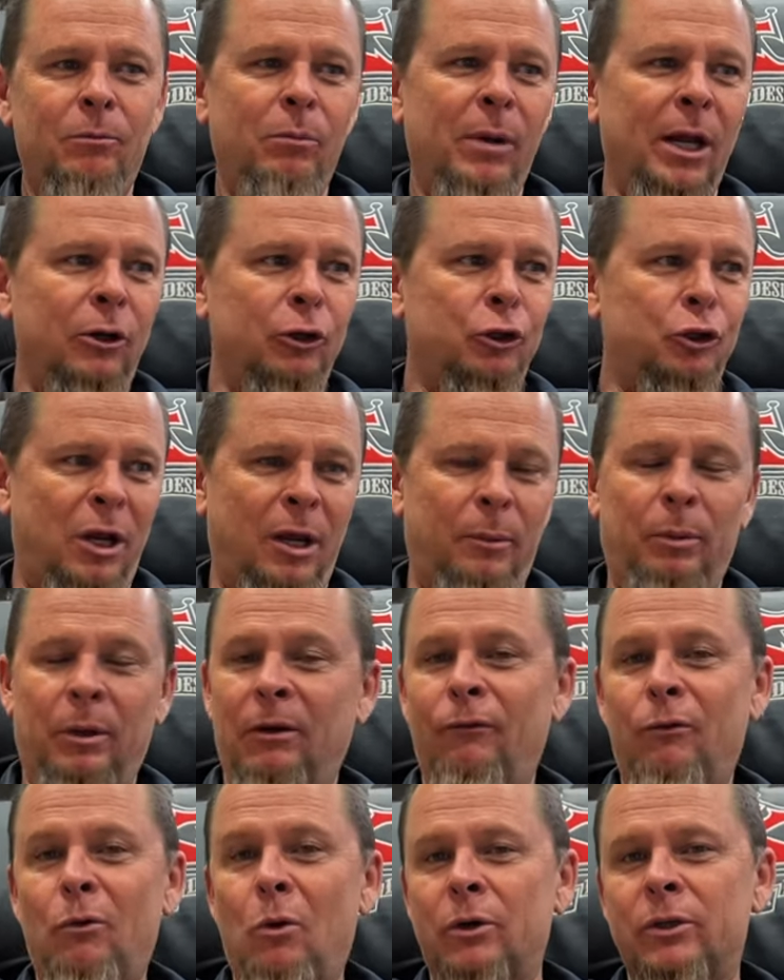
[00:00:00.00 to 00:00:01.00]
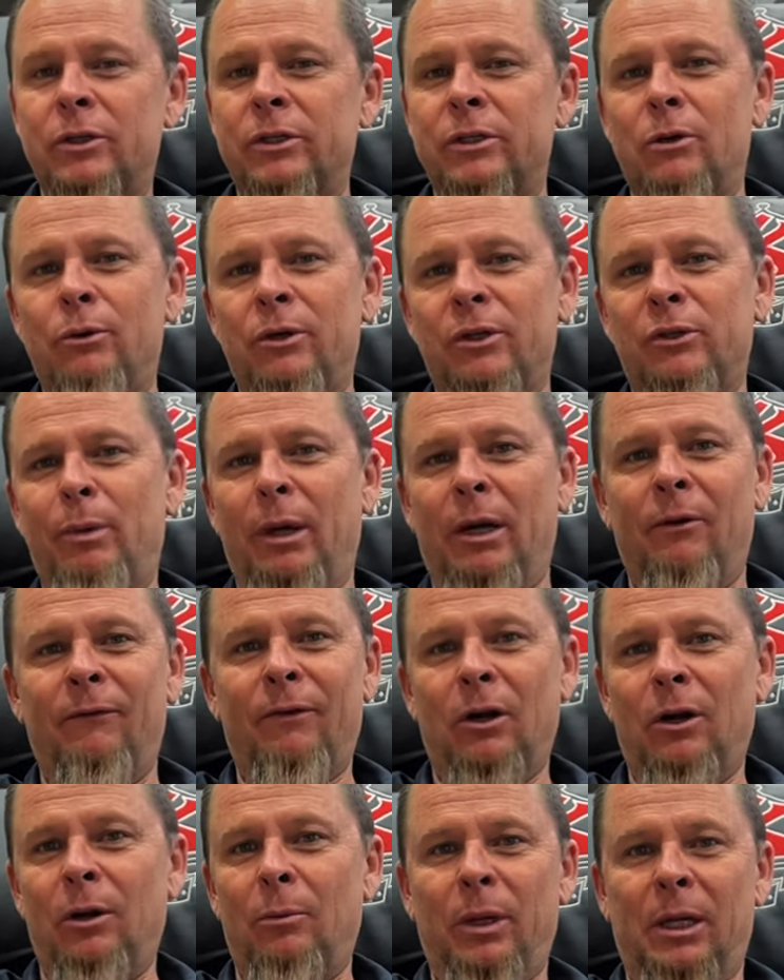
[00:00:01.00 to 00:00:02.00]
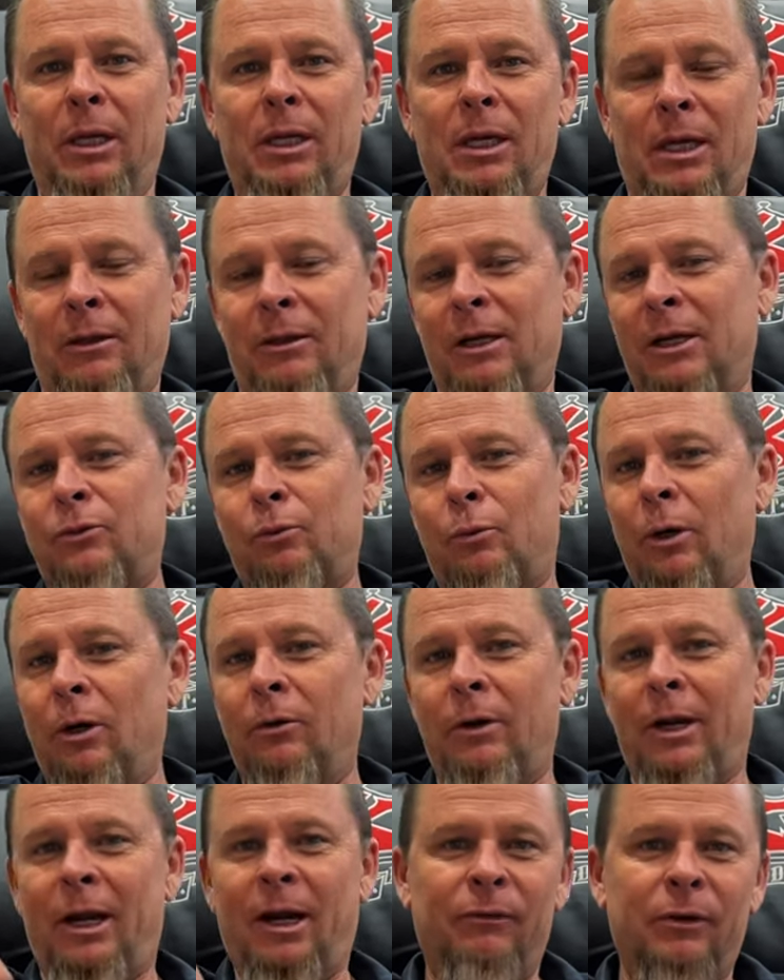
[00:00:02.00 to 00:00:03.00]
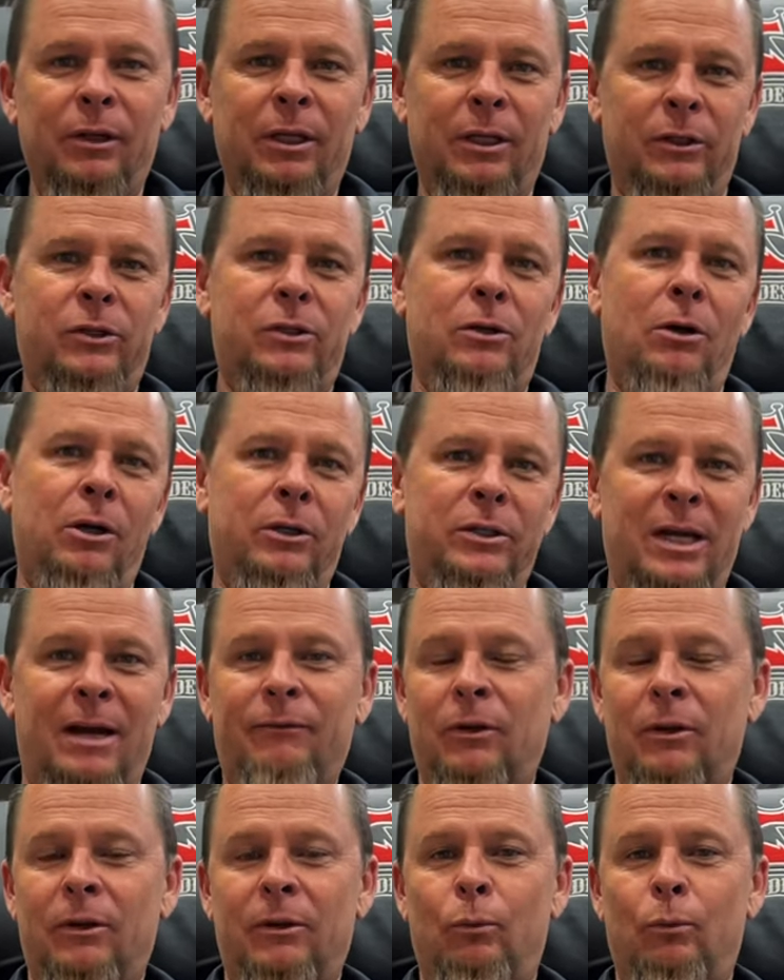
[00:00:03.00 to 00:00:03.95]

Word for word: Metal shaping, of course, has always been a very big key. That's where everything starts after